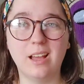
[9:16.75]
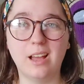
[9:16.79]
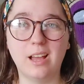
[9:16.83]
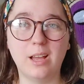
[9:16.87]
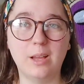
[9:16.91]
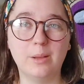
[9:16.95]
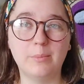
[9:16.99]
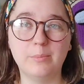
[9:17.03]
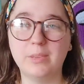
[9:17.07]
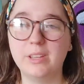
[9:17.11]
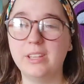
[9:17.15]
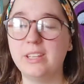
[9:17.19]

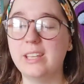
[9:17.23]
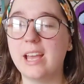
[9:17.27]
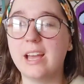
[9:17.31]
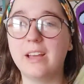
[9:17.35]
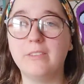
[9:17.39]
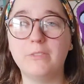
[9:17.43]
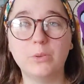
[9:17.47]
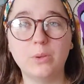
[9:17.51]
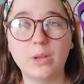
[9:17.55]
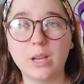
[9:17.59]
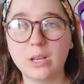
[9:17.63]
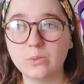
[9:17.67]
Um,
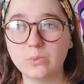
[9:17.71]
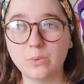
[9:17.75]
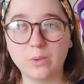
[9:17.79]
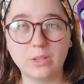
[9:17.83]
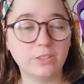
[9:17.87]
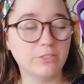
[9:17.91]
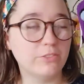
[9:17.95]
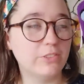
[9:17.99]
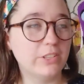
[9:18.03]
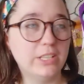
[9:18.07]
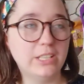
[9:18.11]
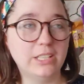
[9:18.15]
yeah, if you guys
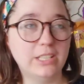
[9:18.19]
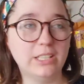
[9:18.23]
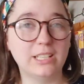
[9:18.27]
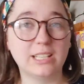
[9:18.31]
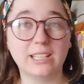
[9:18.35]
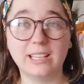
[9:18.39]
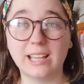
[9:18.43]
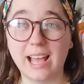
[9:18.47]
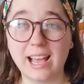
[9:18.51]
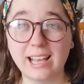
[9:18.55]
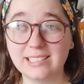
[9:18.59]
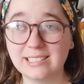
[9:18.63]
want to read
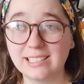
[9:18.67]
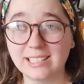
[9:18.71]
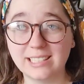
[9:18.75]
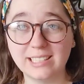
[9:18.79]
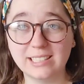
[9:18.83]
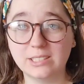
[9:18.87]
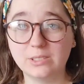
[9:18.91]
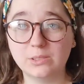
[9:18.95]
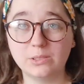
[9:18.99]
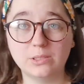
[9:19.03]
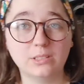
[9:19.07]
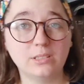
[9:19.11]

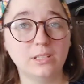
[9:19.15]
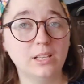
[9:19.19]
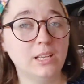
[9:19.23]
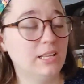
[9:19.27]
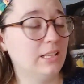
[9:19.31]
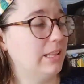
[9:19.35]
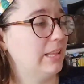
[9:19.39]
classics,